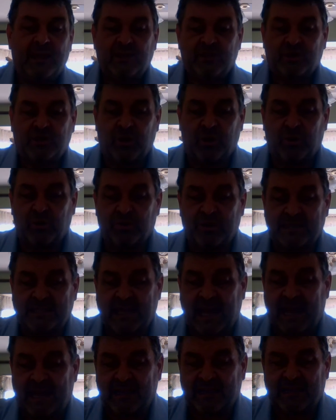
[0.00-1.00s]
So the
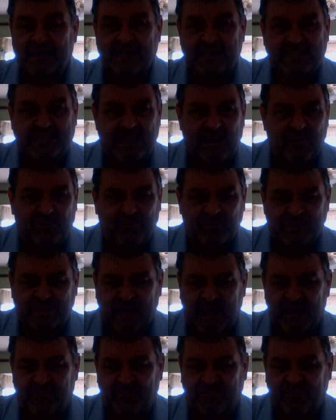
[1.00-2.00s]
title in itself was
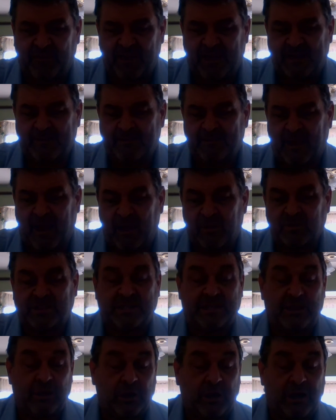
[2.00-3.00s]
kind of fun. I
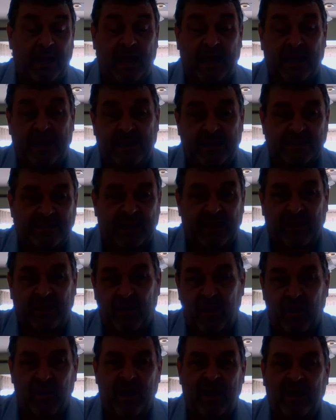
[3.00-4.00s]
was looking at it as like,
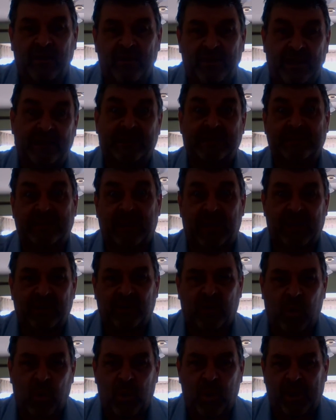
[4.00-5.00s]
oh, how they
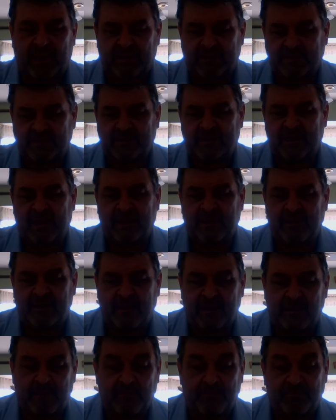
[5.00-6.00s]
design coins, and
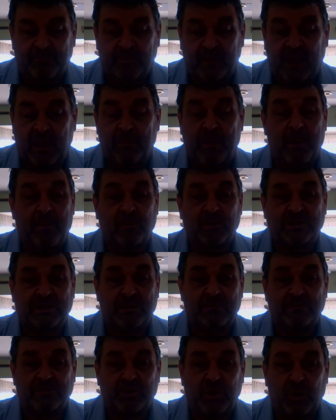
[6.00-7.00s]
came out with
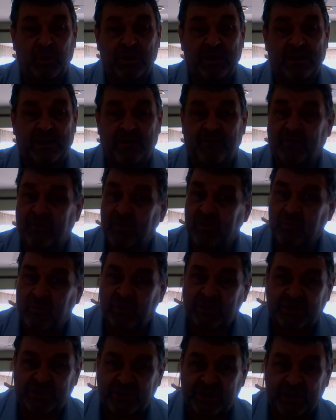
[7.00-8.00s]
something totally different,
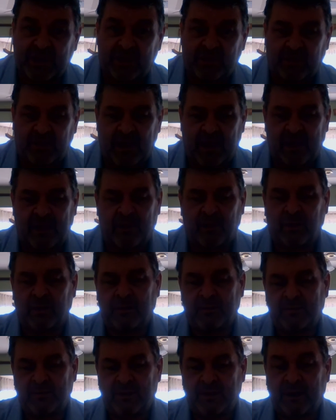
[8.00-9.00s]
which is another
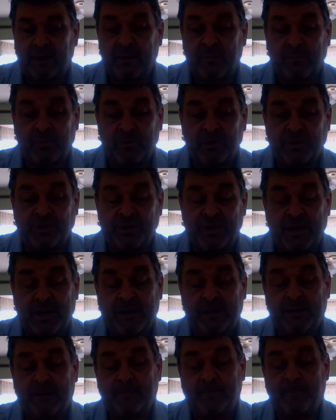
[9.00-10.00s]
angle that I appreciated.